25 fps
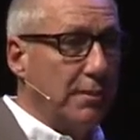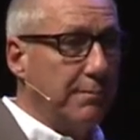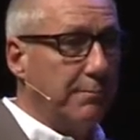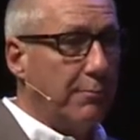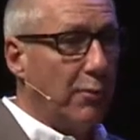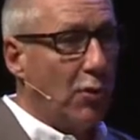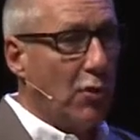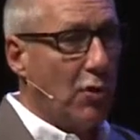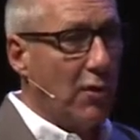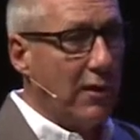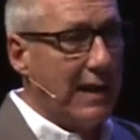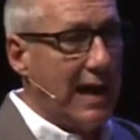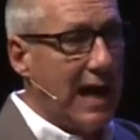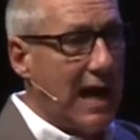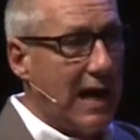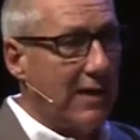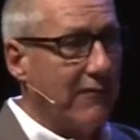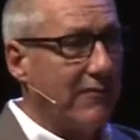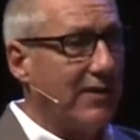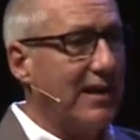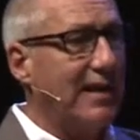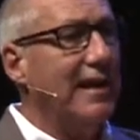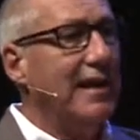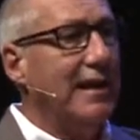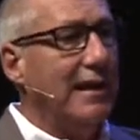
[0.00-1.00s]
born out of
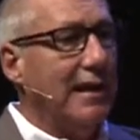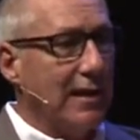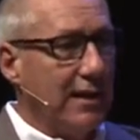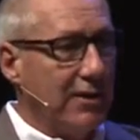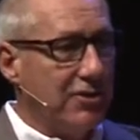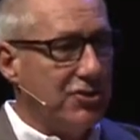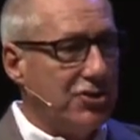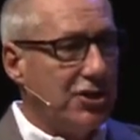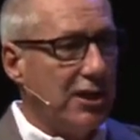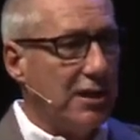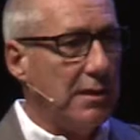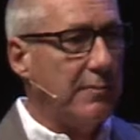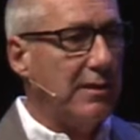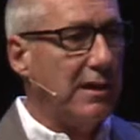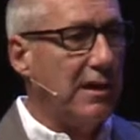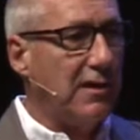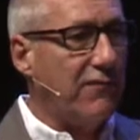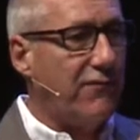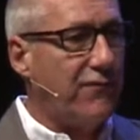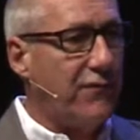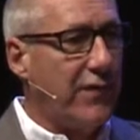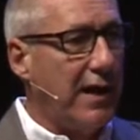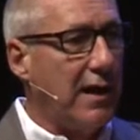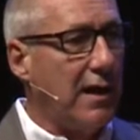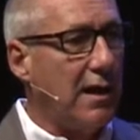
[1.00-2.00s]
an illegitimate
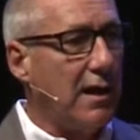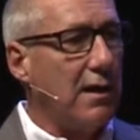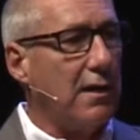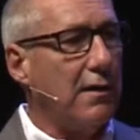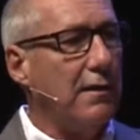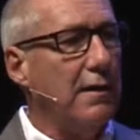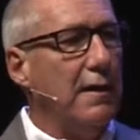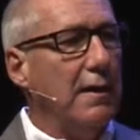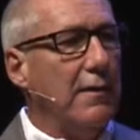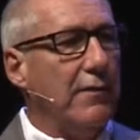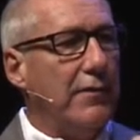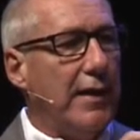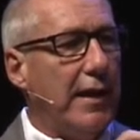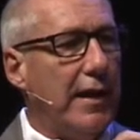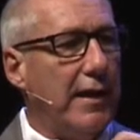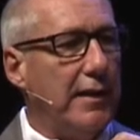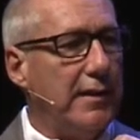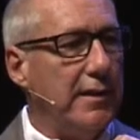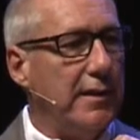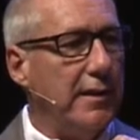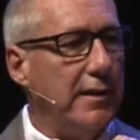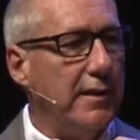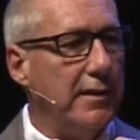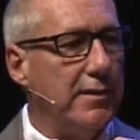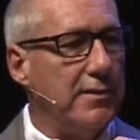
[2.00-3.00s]
affair that
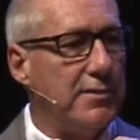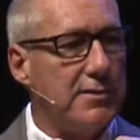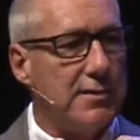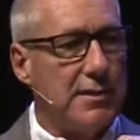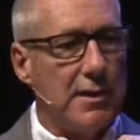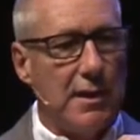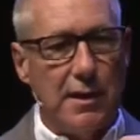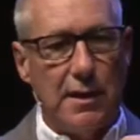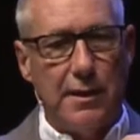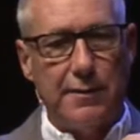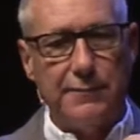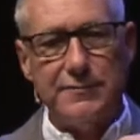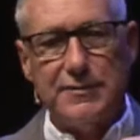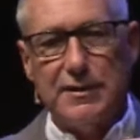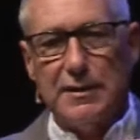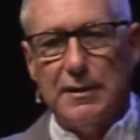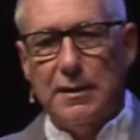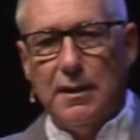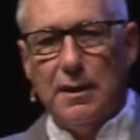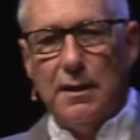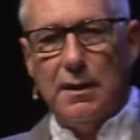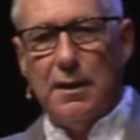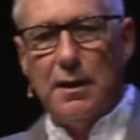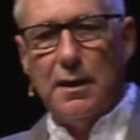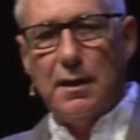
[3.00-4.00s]
his. Uh,
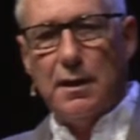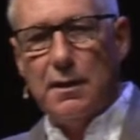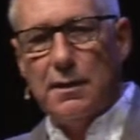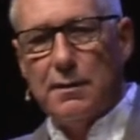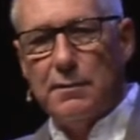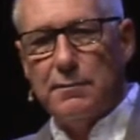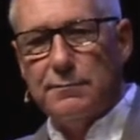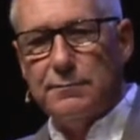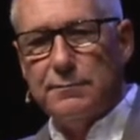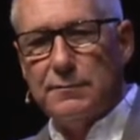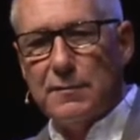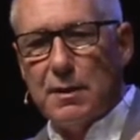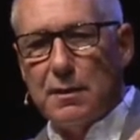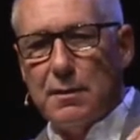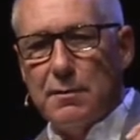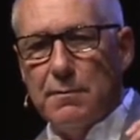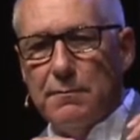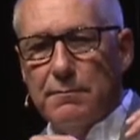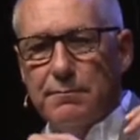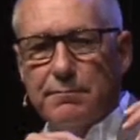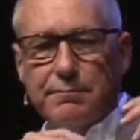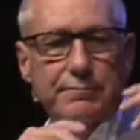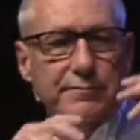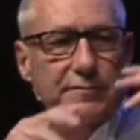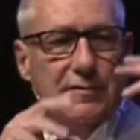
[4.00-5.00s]
uh
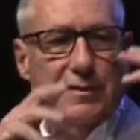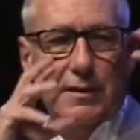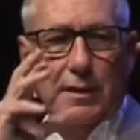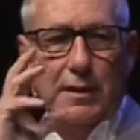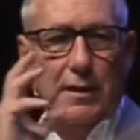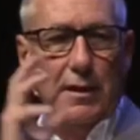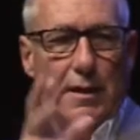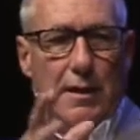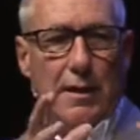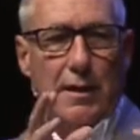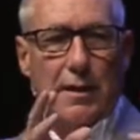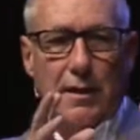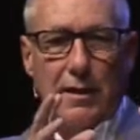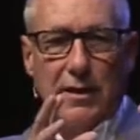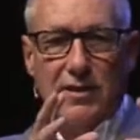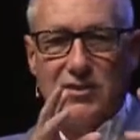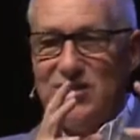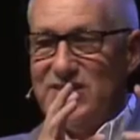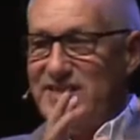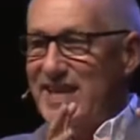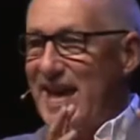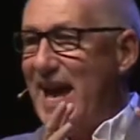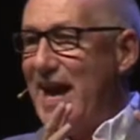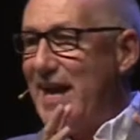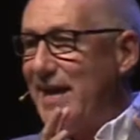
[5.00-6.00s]
his
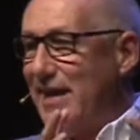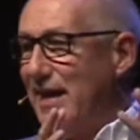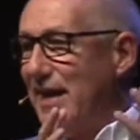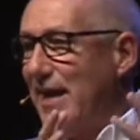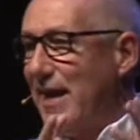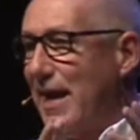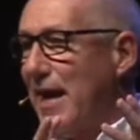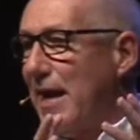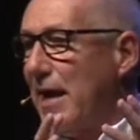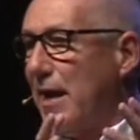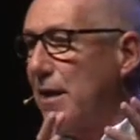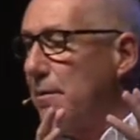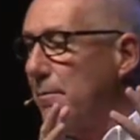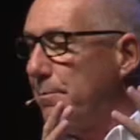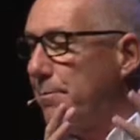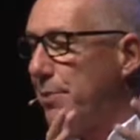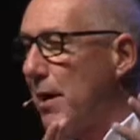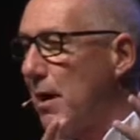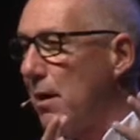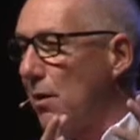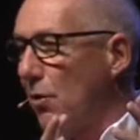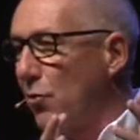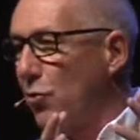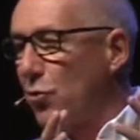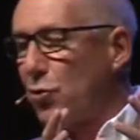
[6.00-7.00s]
daddy had had
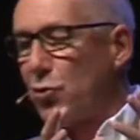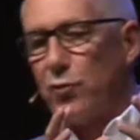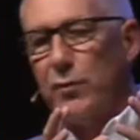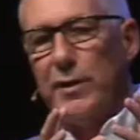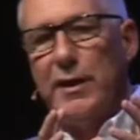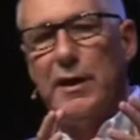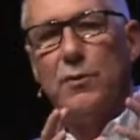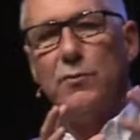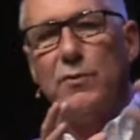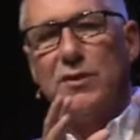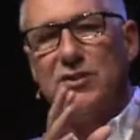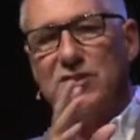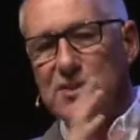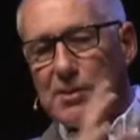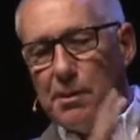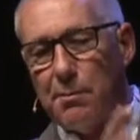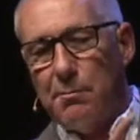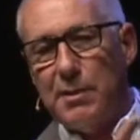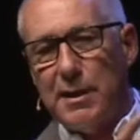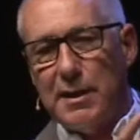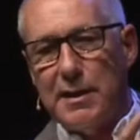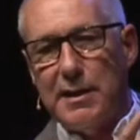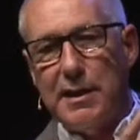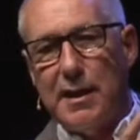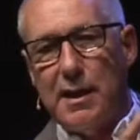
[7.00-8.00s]
Apollo Creed with
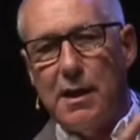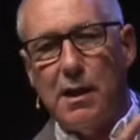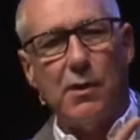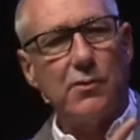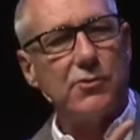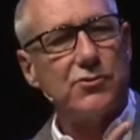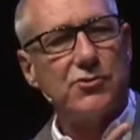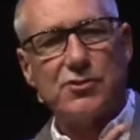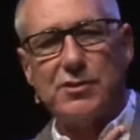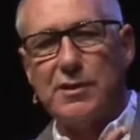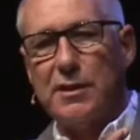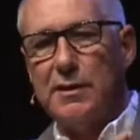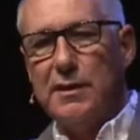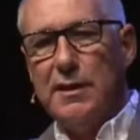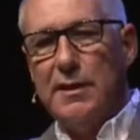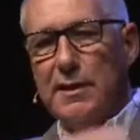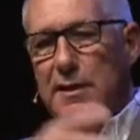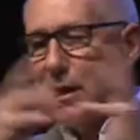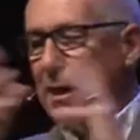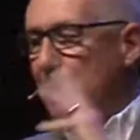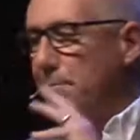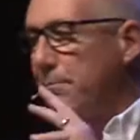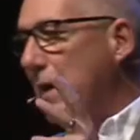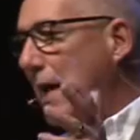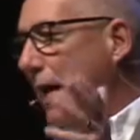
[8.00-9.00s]
somebody else, and he
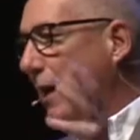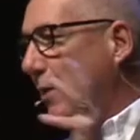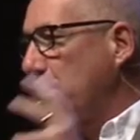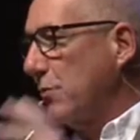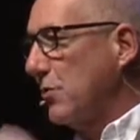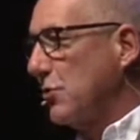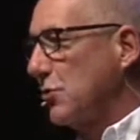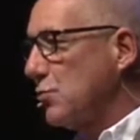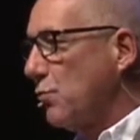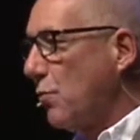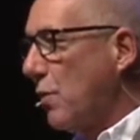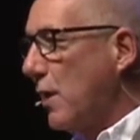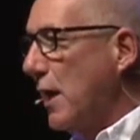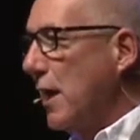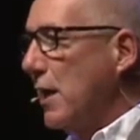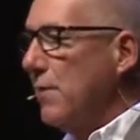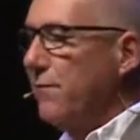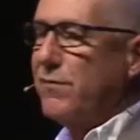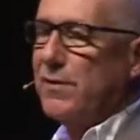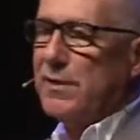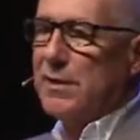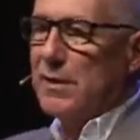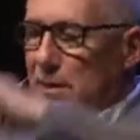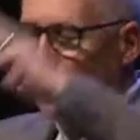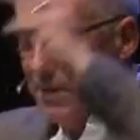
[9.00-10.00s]
got back with his wife,
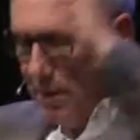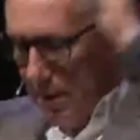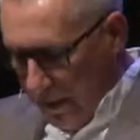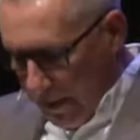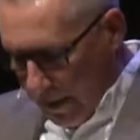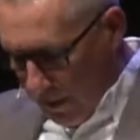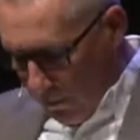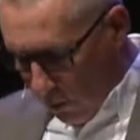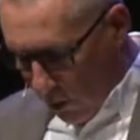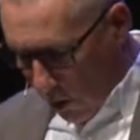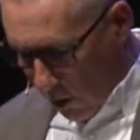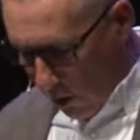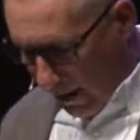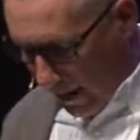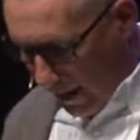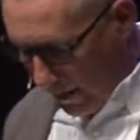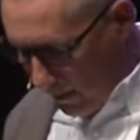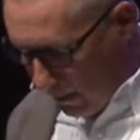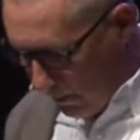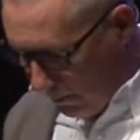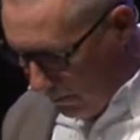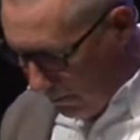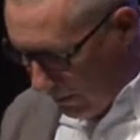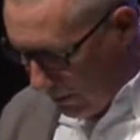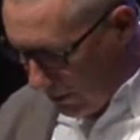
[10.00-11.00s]
and the, they were all out of
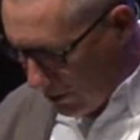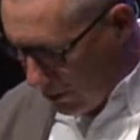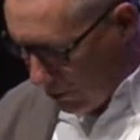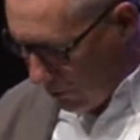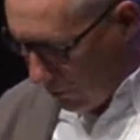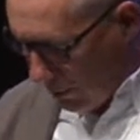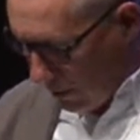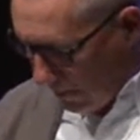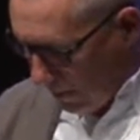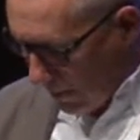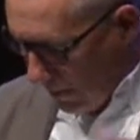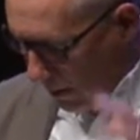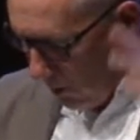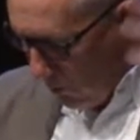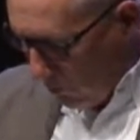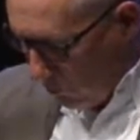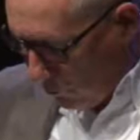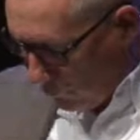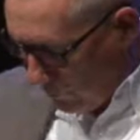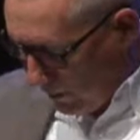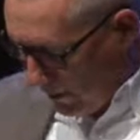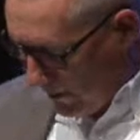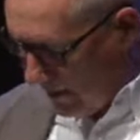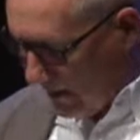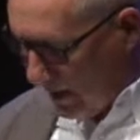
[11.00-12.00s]
the picture, and Apollo
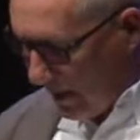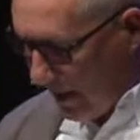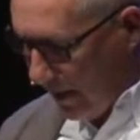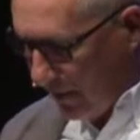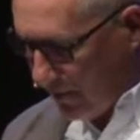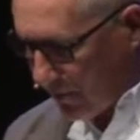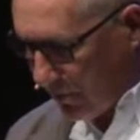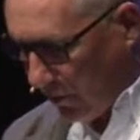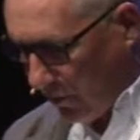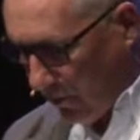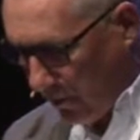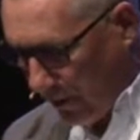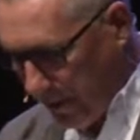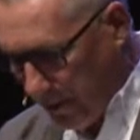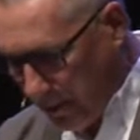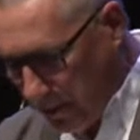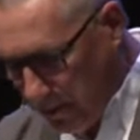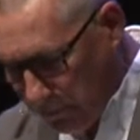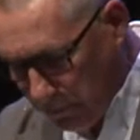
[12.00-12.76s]
Creed dies early in the